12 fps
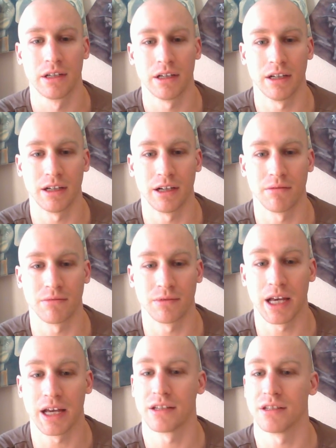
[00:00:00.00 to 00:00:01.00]

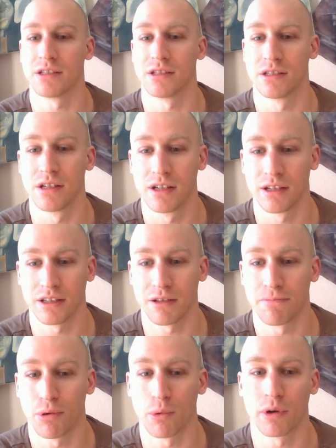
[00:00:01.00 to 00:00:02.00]
That is the
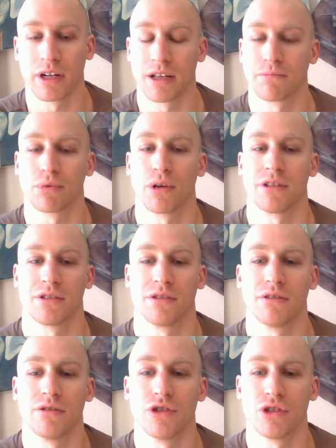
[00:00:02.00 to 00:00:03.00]
porn and
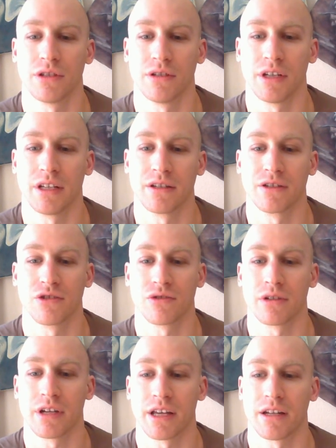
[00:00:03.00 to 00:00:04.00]
prostitution
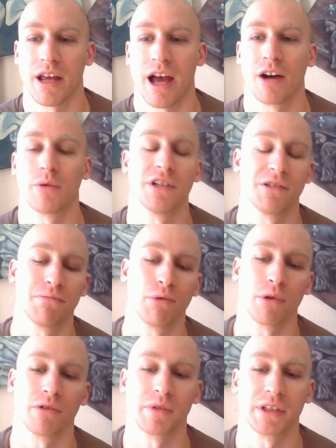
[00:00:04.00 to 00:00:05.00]
industry. And how is
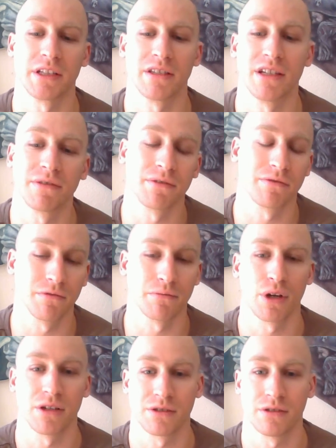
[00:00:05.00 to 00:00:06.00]
porn really different from
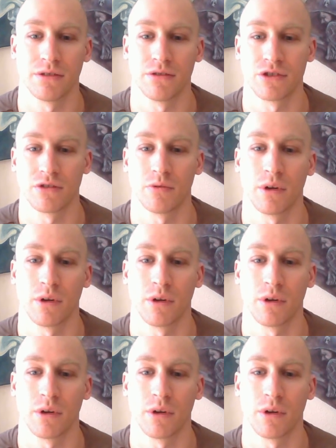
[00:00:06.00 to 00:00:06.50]
prostitution?